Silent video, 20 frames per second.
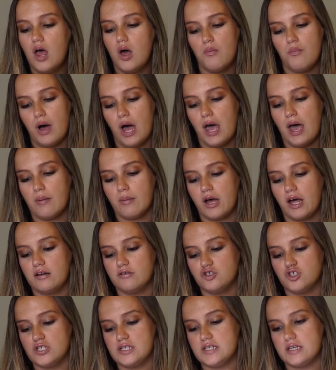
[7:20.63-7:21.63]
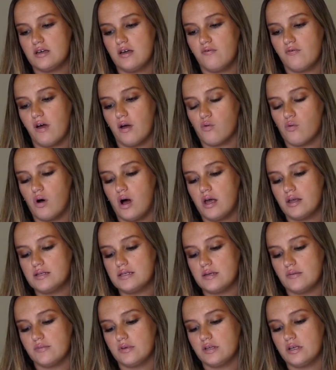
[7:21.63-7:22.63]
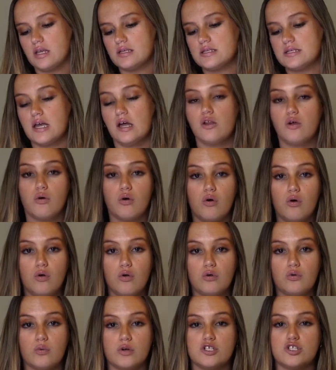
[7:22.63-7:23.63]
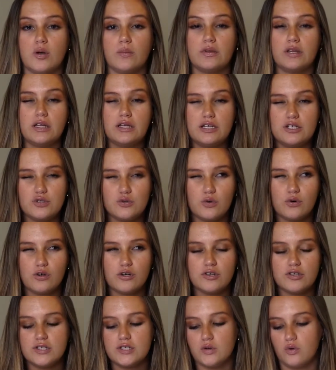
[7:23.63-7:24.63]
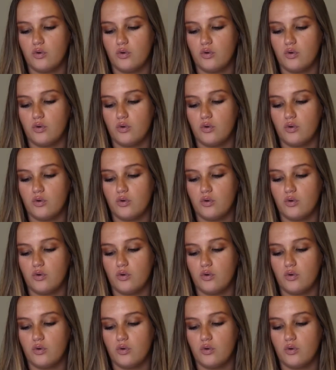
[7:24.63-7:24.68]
But I'm kind of just seeing if I want something that's yellow gold, which I'm leaning towards,